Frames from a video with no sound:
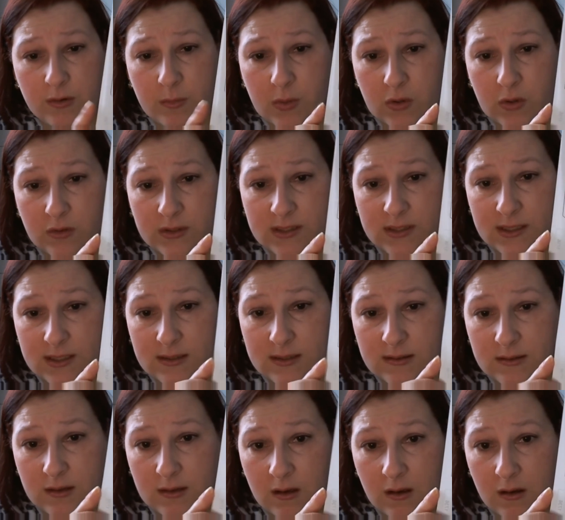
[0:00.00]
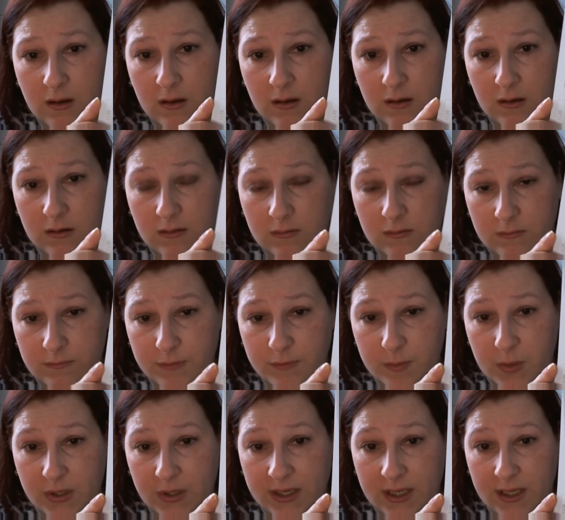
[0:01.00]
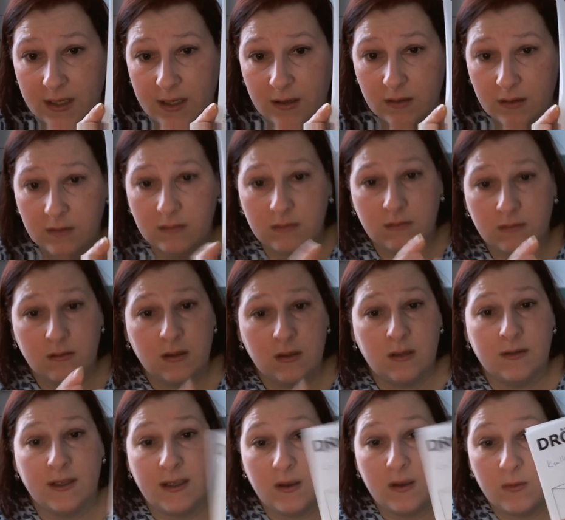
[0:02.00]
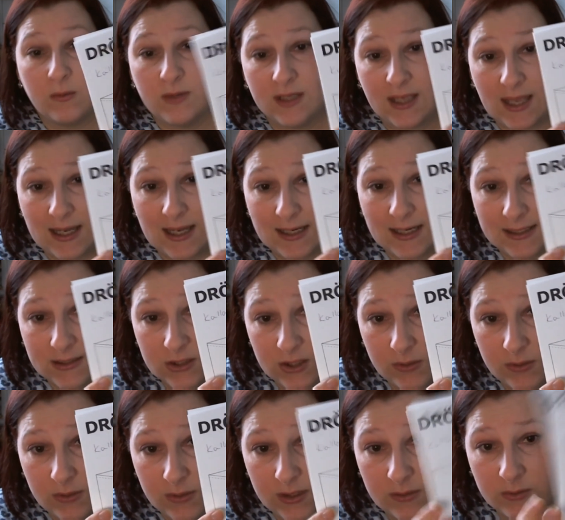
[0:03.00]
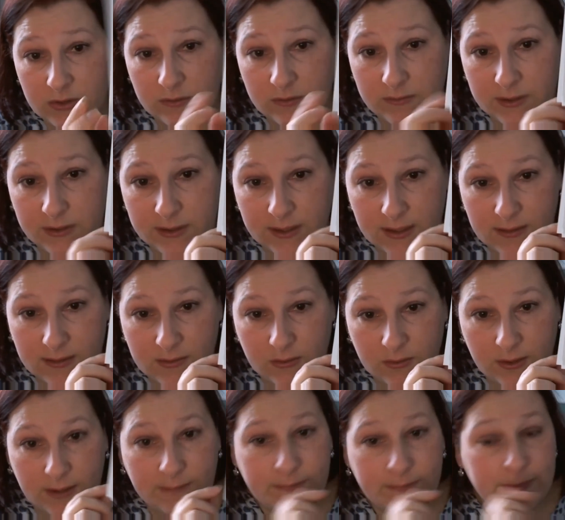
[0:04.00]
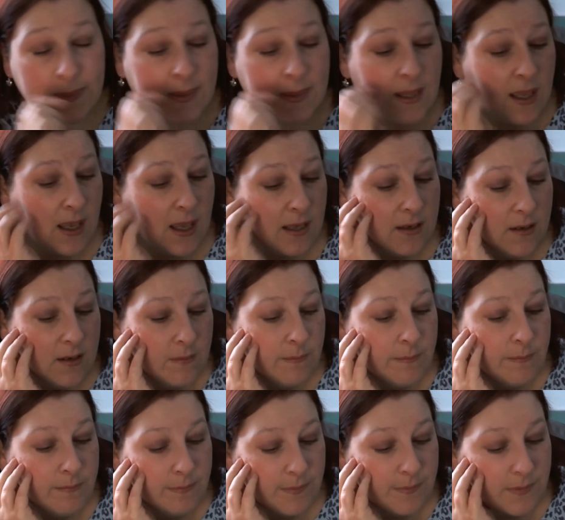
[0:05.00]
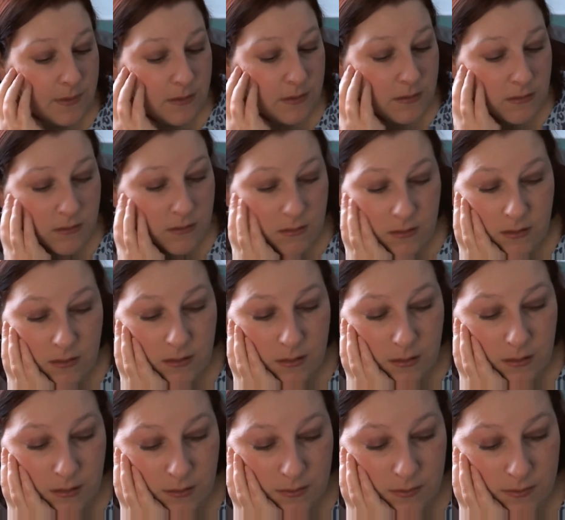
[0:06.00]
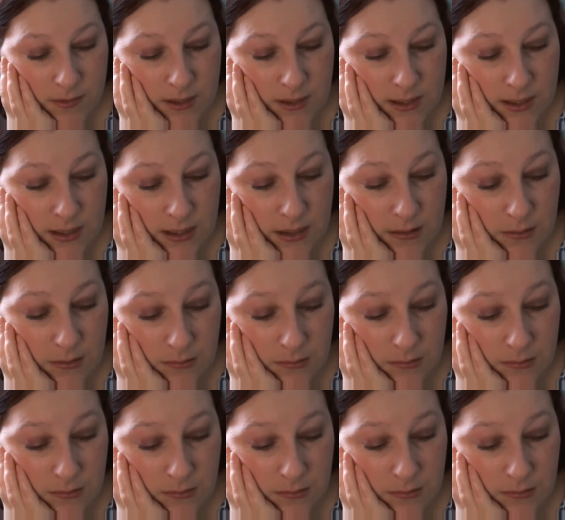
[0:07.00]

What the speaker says: boxes are from IKEA. They go in the Kallax unit, which I've written there, sorry. And they